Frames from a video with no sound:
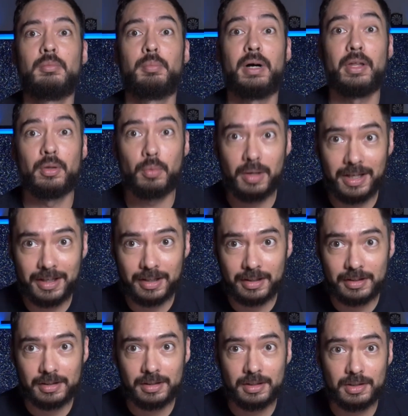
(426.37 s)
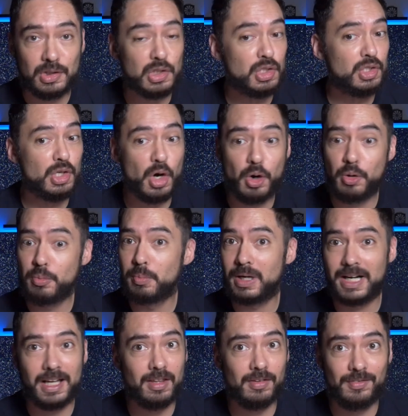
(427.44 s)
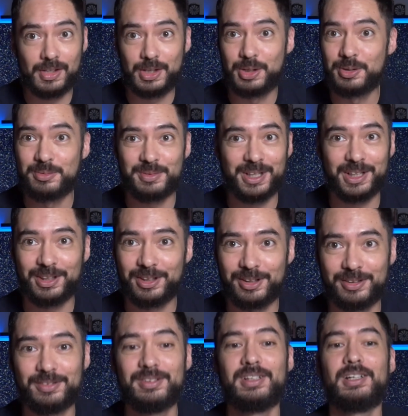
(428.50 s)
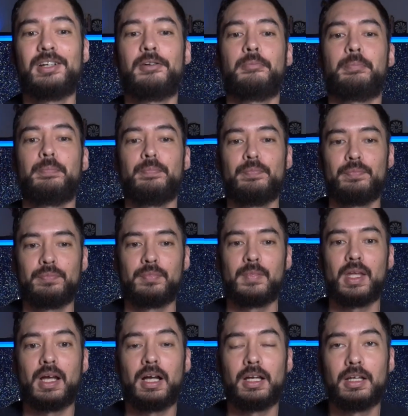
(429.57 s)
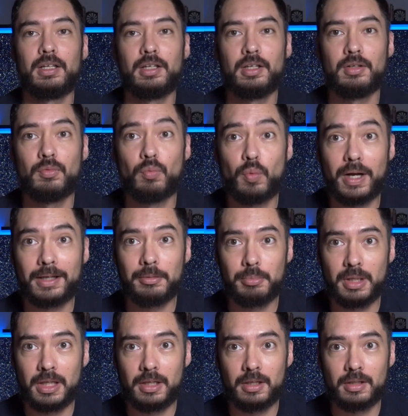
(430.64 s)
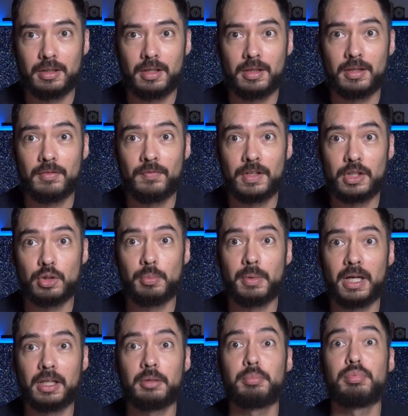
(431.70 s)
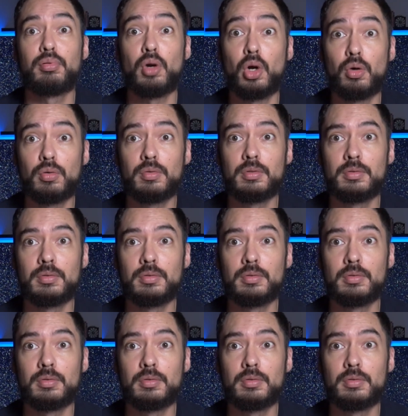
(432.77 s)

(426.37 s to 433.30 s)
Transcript: By the way, don't buy the VideoMic Go. I recommend the VideoMic Pro.